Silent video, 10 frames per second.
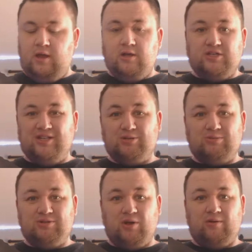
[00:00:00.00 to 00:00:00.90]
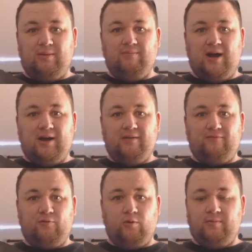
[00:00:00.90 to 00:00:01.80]
So this one was already modded
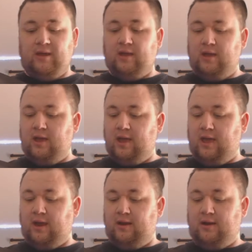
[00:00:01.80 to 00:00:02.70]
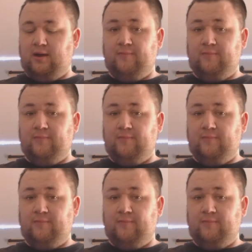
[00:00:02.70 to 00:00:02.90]
for me, and